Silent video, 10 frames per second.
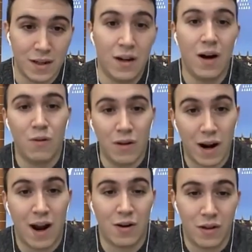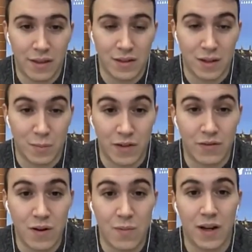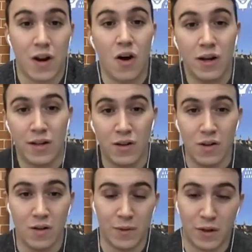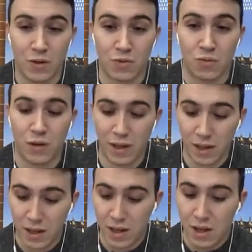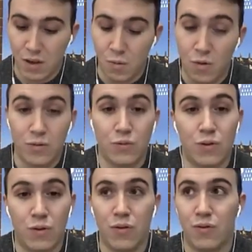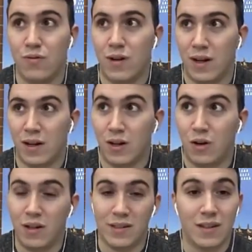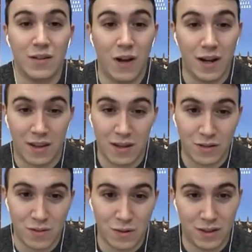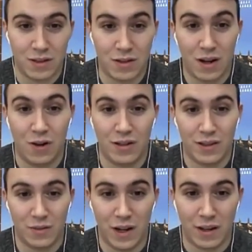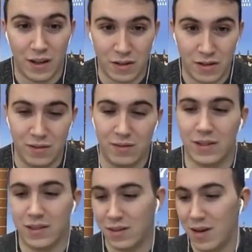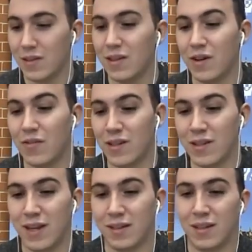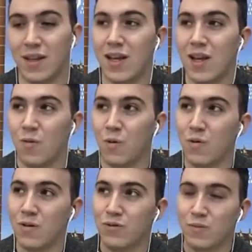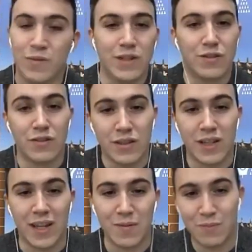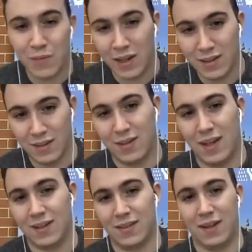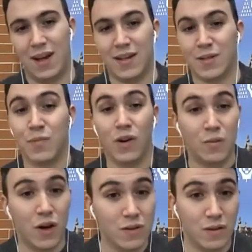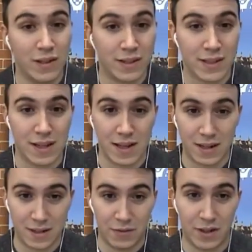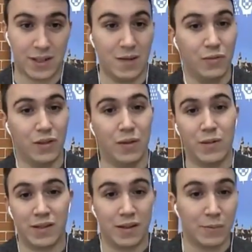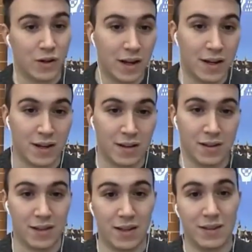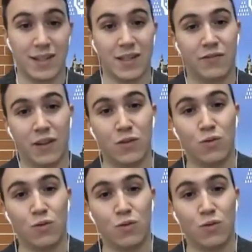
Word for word: how our algorithms are performing all in all, because we want to go through a holistic validation, what is called a holistic validation. This term refers that we want to measure the impact that a small module in the stack, for example, the perception layer in the stack, does affect